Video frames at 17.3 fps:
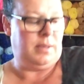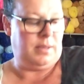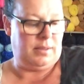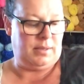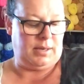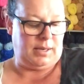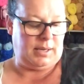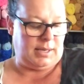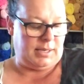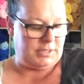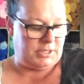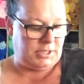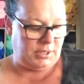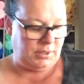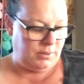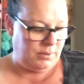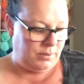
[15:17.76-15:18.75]
And then I got
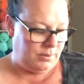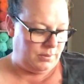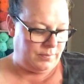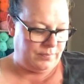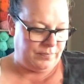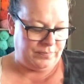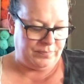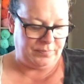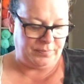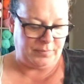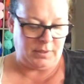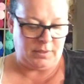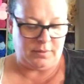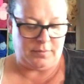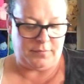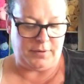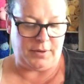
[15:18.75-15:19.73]
2
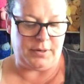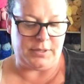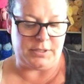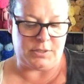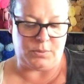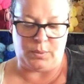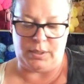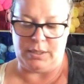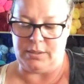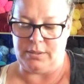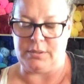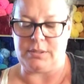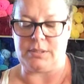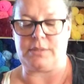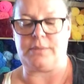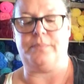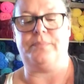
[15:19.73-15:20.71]
Ferris
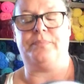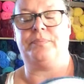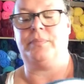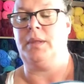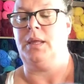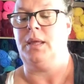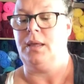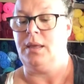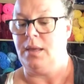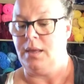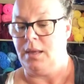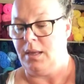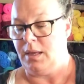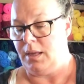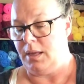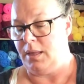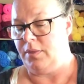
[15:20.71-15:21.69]
wheels
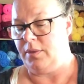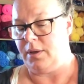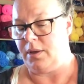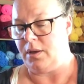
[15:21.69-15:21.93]
in the